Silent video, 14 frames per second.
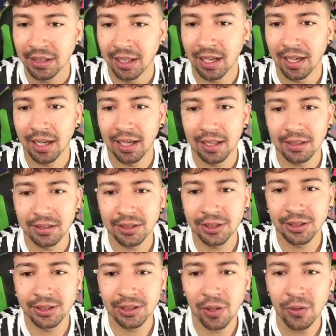there.
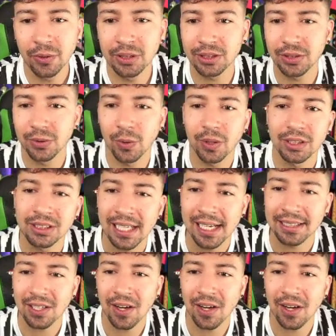Sode Store says,